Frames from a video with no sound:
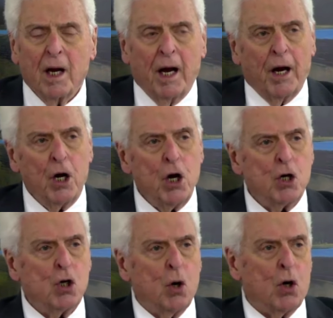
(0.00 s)
And a
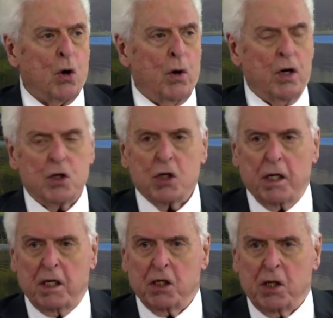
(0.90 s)
digital
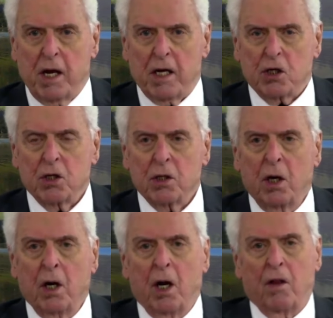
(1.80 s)
currency is this.
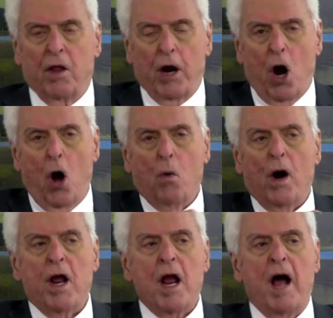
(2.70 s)
They
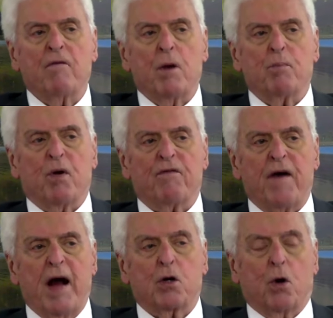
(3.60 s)
already have it
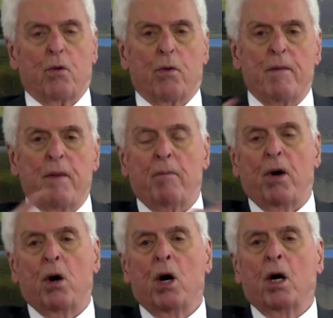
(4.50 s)
perfected.
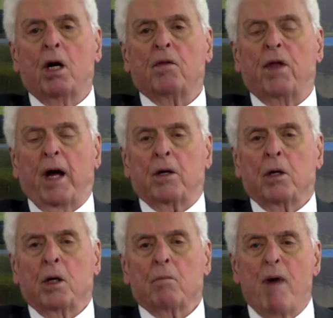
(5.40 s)
Remember that
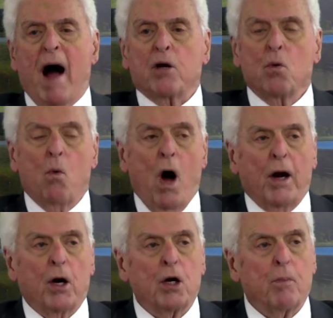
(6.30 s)
Biden
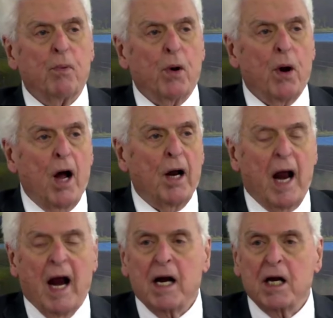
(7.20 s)
wanted to put on
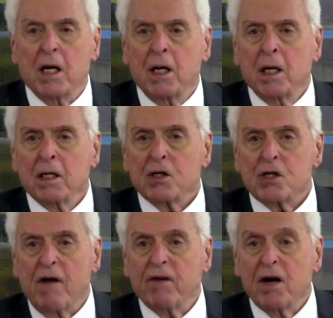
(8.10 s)

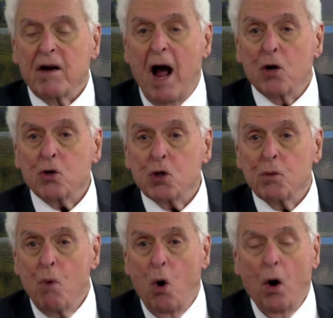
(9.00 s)
eighty-seven
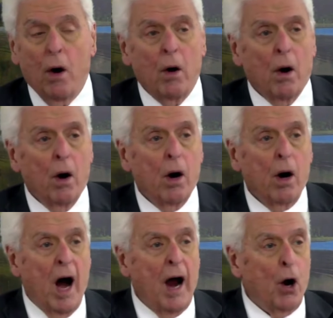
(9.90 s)
thousand more
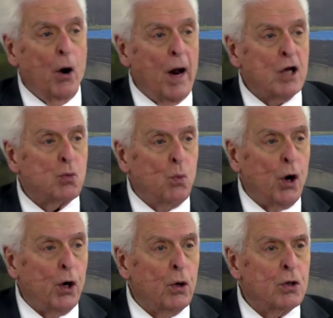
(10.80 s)
I R S
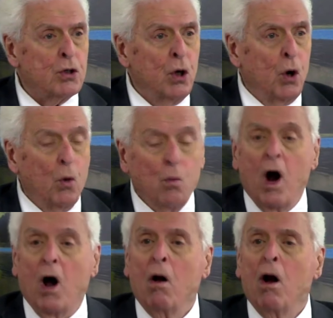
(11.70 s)
workers?
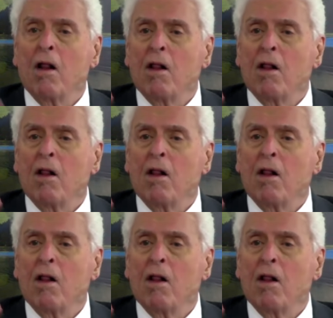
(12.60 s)
Well,